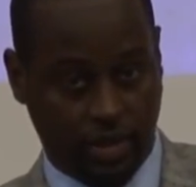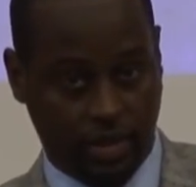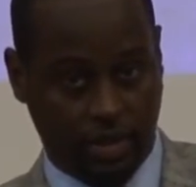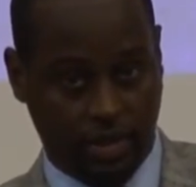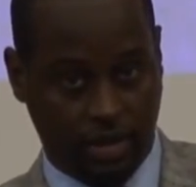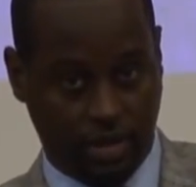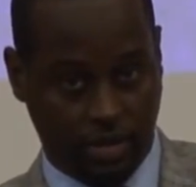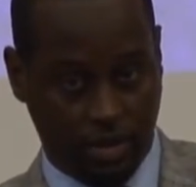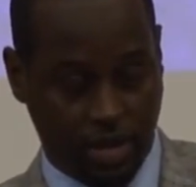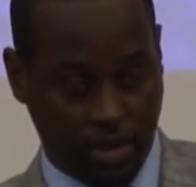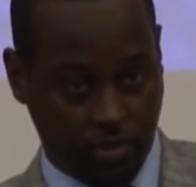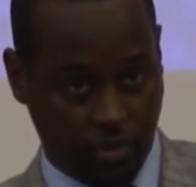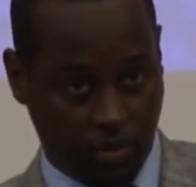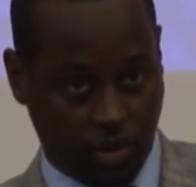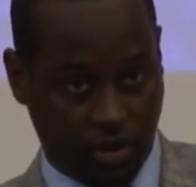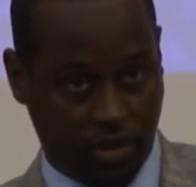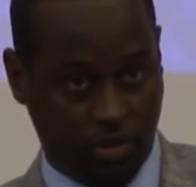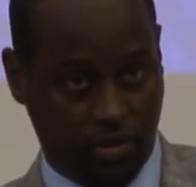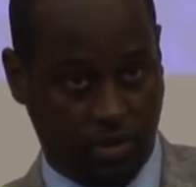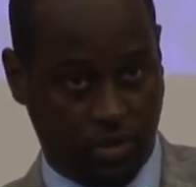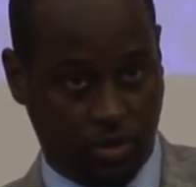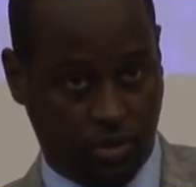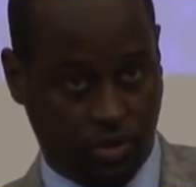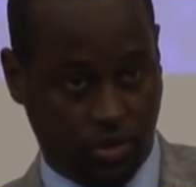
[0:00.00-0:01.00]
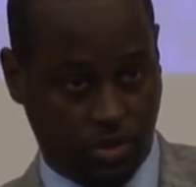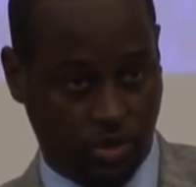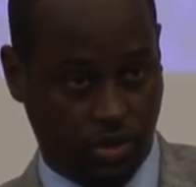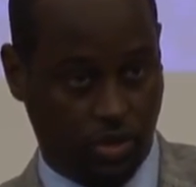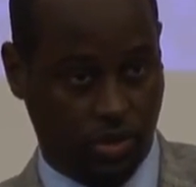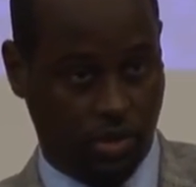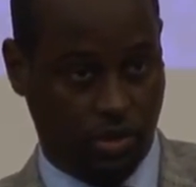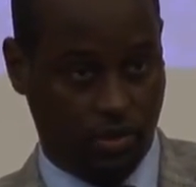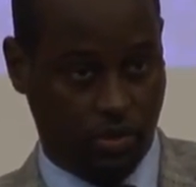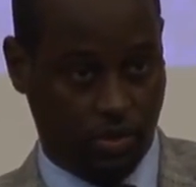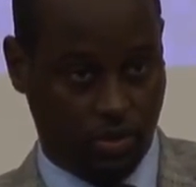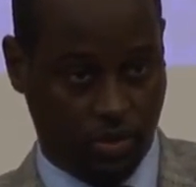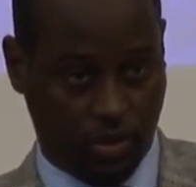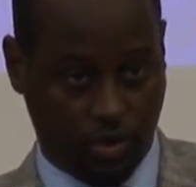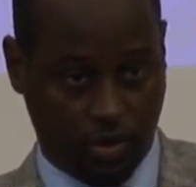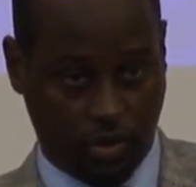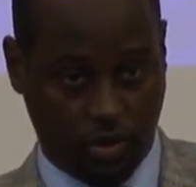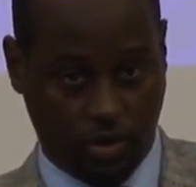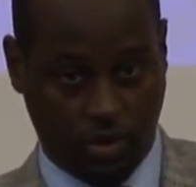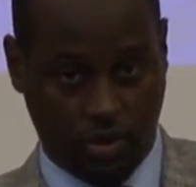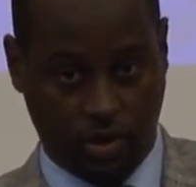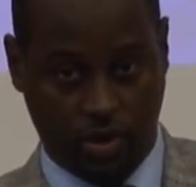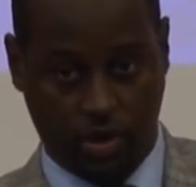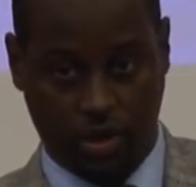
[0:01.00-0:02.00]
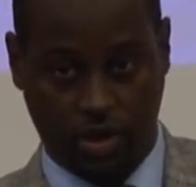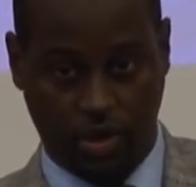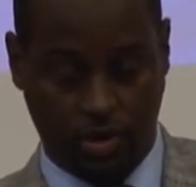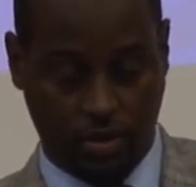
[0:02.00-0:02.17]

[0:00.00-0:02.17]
The number of doctors or